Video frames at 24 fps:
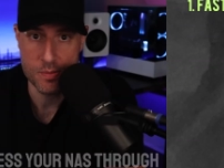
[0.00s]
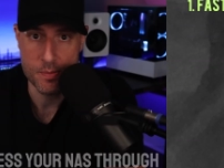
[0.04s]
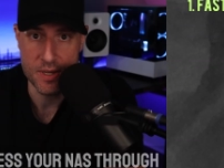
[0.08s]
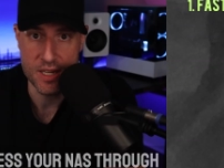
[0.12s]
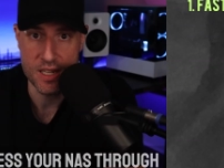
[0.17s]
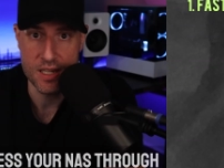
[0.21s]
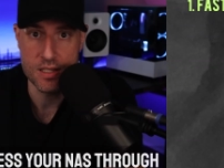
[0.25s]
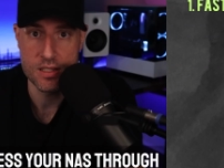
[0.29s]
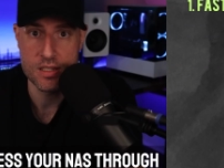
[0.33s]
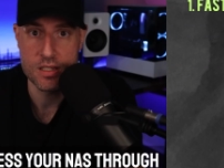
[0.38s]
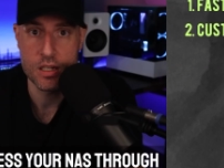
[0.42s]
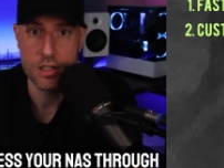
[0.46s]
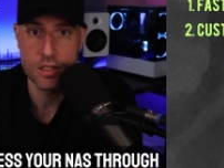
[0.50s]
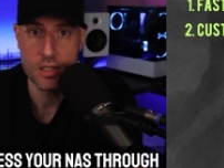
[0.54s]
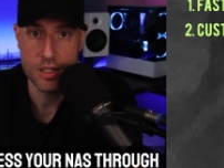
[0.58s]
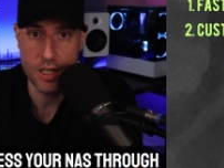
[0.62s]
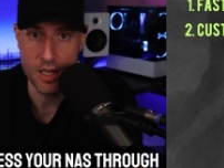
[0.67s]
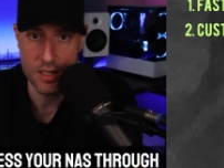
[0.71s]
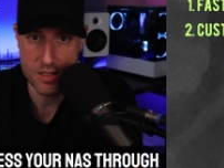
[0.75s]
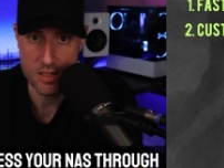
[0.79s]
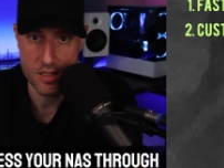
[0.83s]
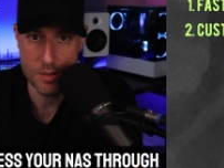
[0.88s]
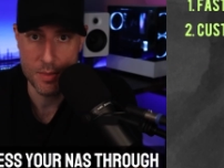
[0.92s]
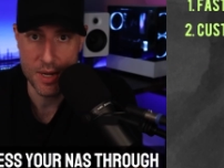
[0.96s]
speeds,
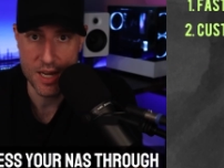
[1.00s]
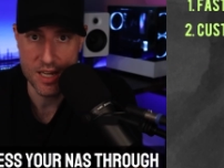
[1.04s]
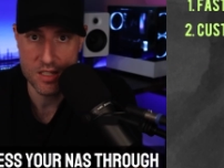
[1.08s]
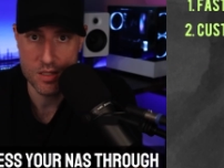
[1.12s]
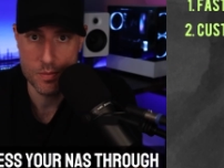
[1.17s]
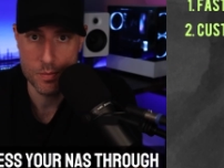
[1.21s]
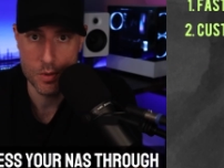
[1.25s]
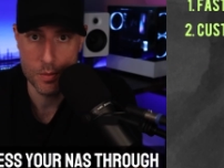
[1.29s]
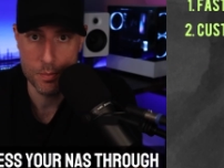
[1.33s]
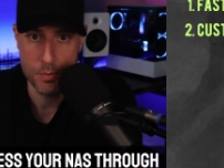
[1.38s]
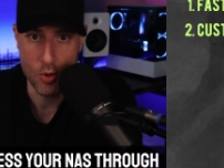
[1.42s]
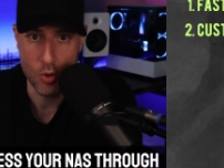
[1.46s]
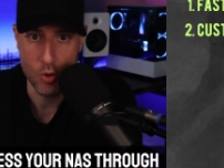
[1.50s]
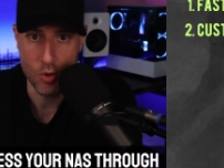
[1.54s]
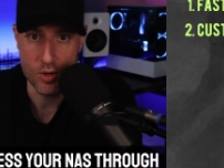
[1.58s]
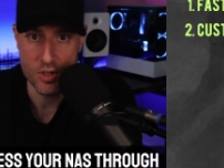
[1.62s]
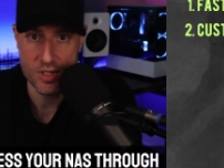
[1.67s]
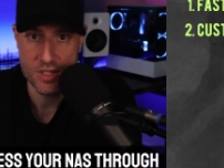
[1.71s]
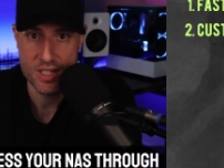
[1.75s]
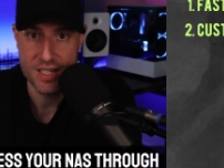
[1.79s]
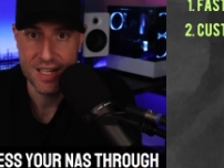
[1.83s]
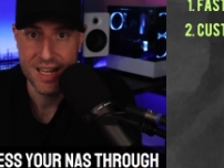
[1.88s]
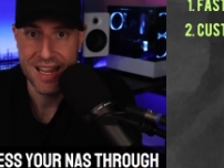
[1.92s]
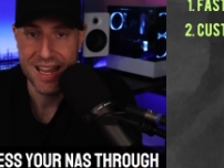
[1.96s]
customizable
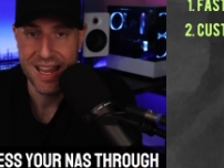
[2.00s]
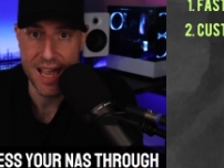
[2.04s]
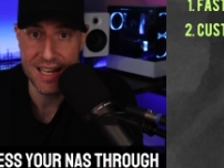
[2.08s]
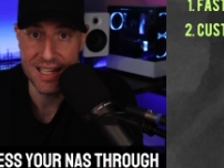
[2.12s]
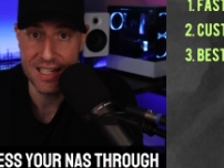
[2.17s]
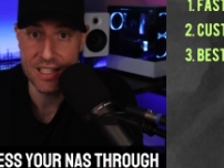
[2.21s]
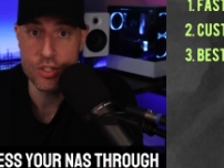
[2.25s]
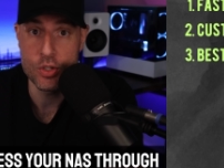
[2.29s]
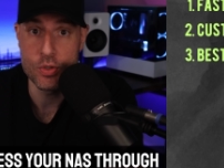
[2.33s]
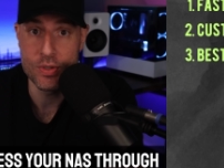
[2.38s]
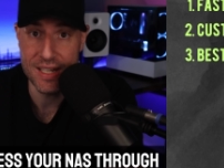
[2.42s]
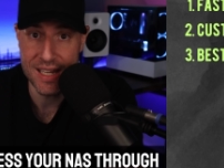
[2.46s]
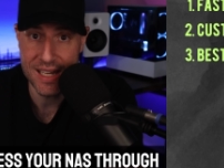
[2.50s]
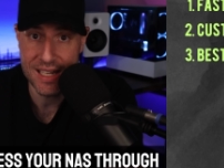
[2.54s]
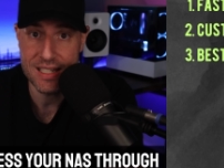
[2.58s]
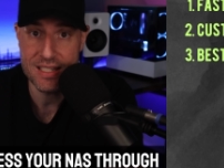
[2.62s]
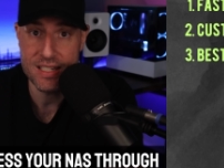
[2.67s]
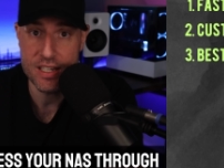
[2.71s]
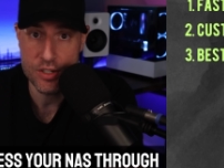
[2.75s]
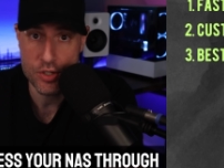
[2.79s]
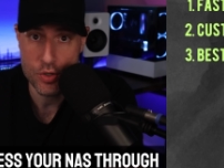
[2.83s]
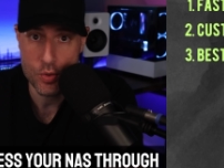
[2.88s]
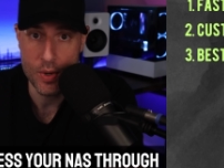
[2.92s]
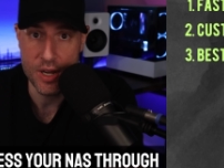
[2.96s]
ports, and in unique
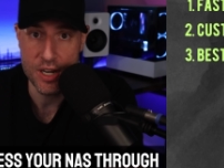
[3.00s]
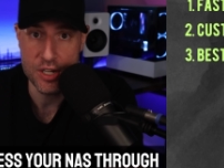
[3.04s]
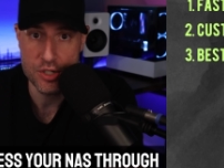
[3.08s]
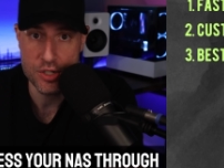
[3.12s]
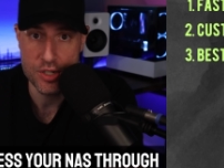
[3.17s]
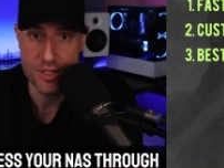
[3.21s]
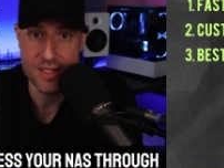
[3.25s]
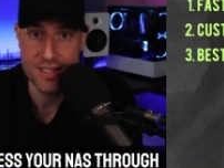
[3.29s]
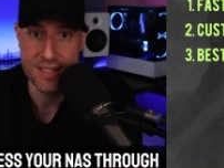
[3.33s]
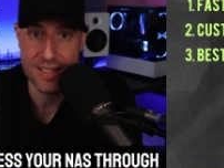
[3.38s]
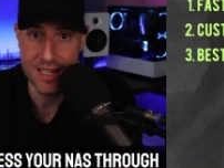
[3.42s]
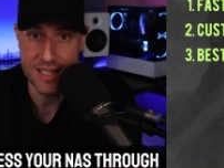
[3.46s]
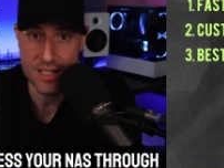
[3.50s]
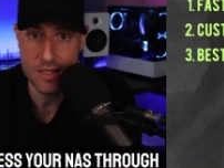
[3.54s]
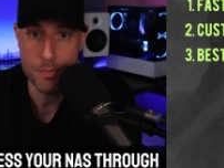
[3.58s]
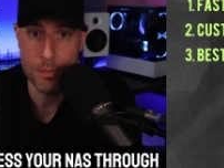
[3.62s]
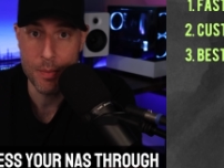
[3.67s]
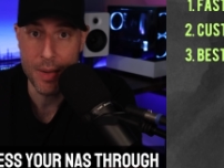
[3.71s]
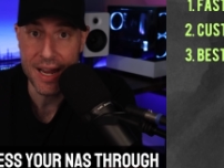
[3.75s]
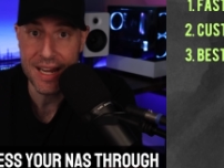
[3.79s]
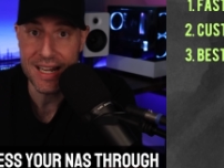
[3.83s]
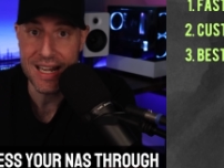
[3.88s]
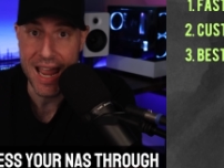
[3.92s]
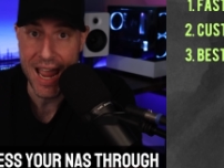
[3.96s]
situations, this
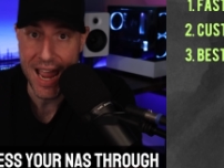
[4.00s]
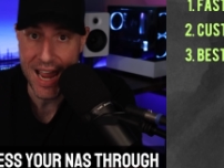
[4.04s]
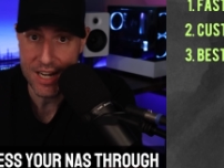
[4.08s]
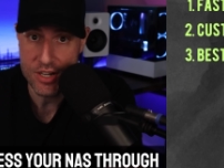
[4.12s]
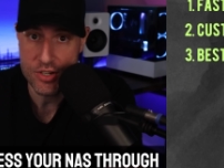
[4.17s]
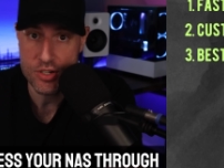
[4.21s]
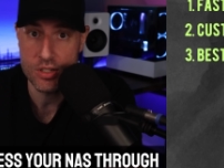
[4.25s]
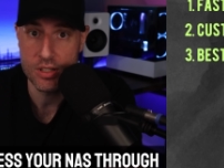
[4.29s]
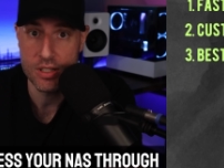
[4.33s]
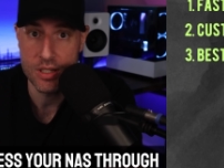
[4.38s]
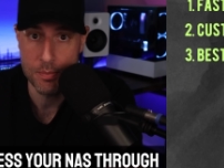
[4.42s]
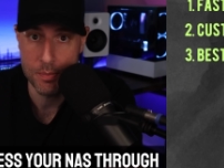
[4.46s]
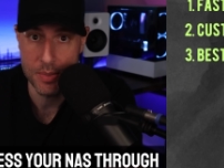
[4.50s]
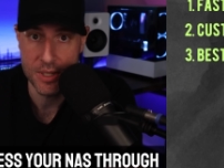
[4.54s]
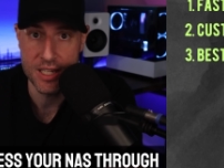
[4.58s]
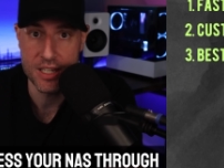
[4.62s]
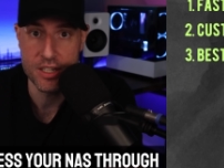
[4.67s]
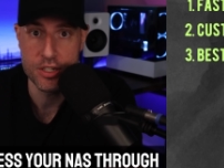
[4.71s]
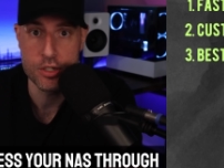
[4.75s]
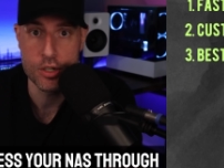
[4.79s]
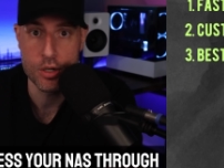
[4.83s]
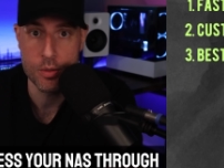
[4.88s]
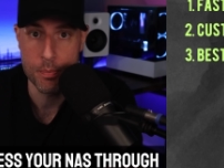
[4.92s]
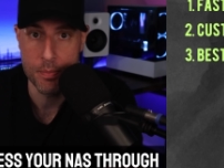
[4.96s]
might actually be
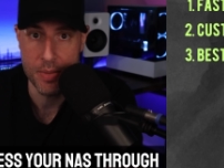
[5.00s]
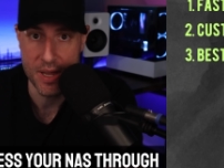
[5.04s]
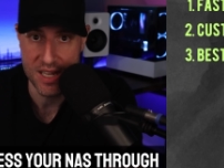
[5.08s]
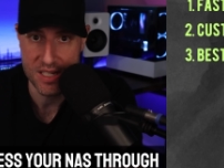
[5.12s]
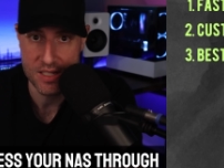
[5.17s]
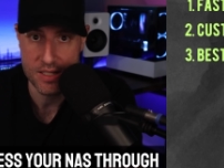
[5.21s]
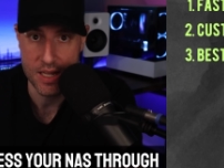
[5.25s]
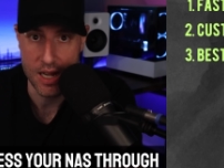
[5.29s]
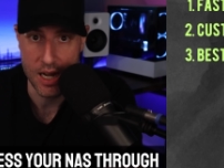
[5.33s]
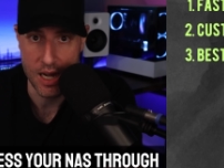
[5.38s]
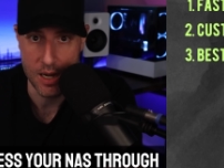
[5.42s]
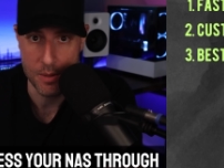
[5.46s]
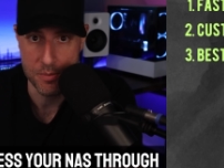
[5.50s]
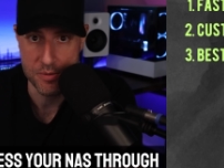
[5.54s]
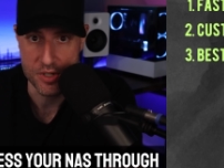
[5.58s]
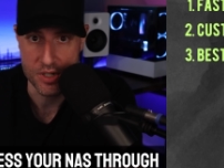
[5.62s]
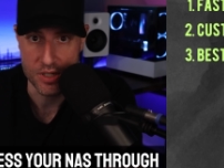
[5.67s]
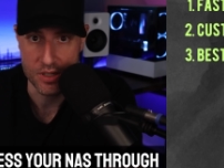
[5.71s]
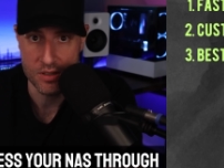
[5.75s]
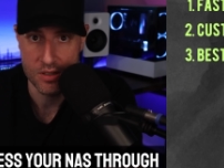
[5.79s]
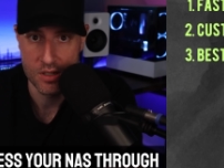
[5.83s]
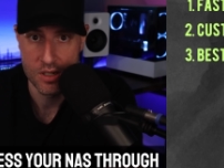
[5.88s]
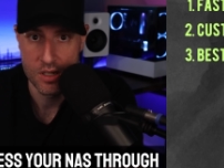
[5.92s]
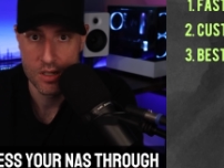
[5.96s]
your best
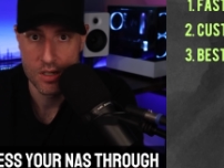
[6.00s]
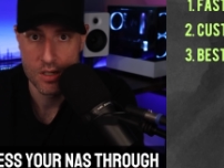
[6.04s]
option.